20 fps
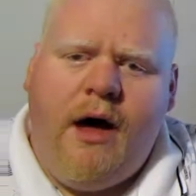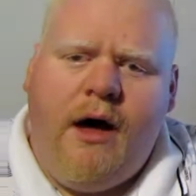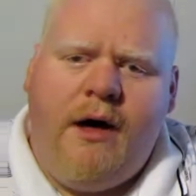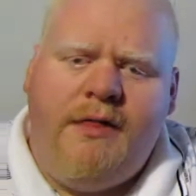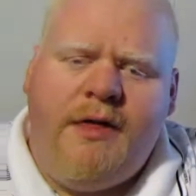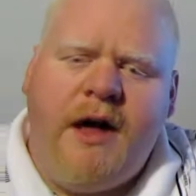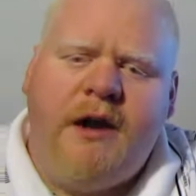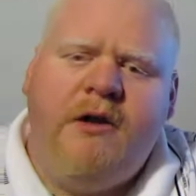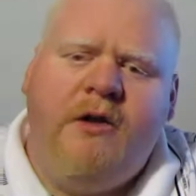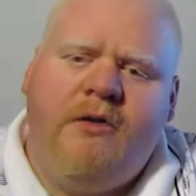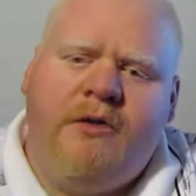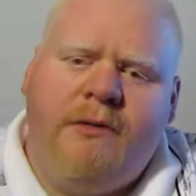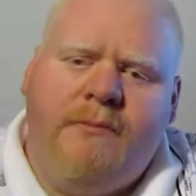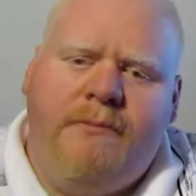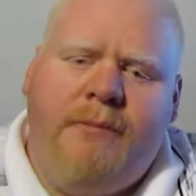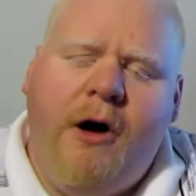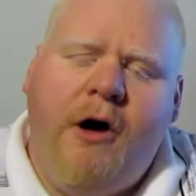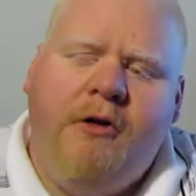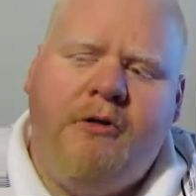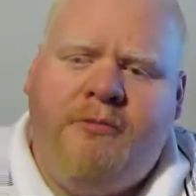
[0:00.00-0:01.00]
they do some
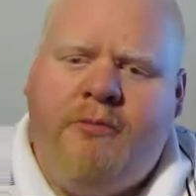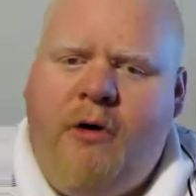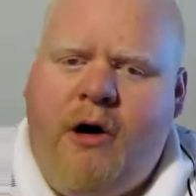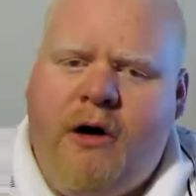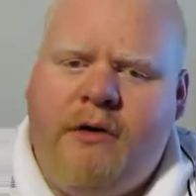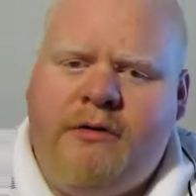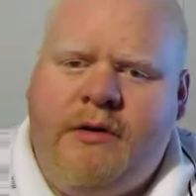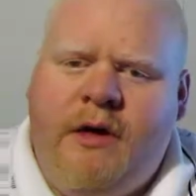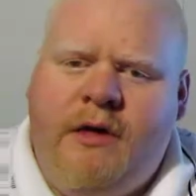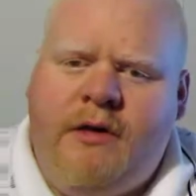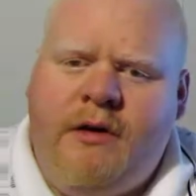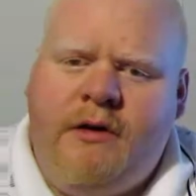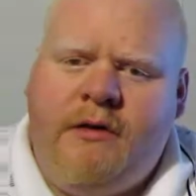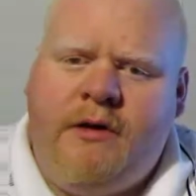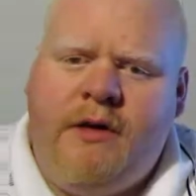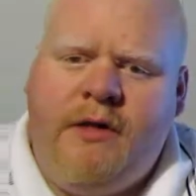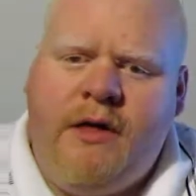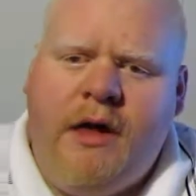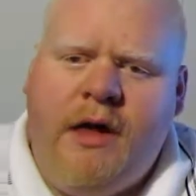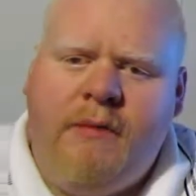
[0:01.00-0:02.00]
post processing
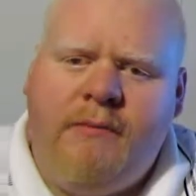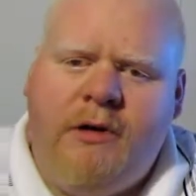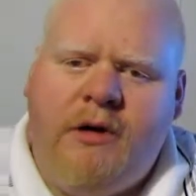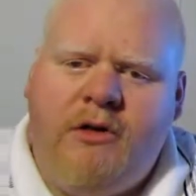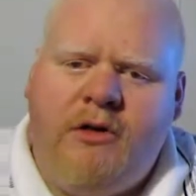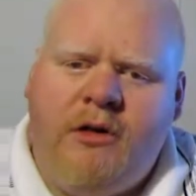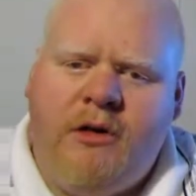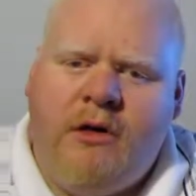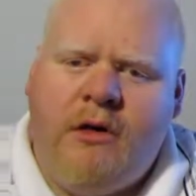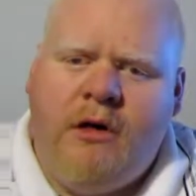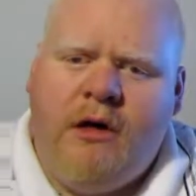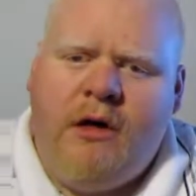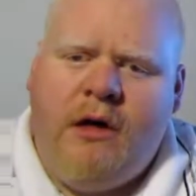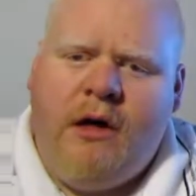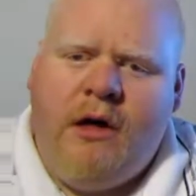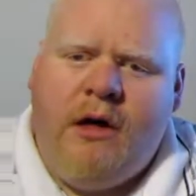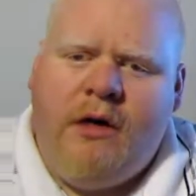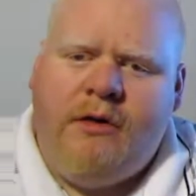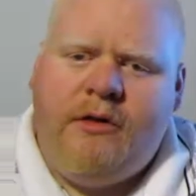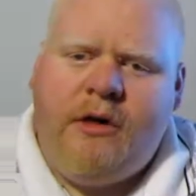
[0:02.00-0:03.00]
to the image
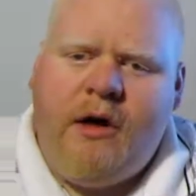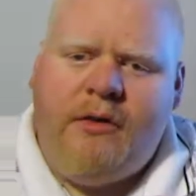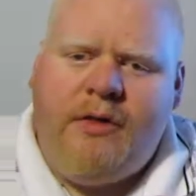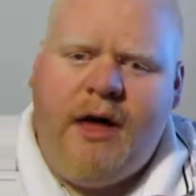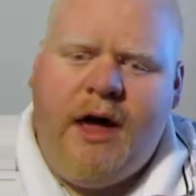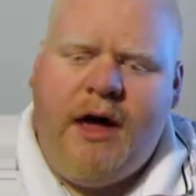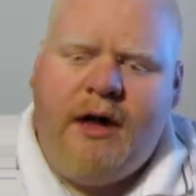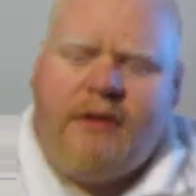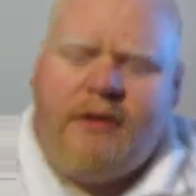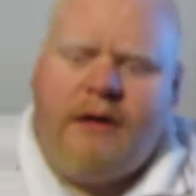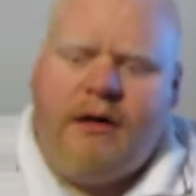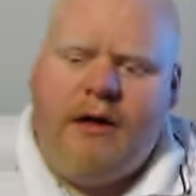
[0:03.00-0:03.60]
so that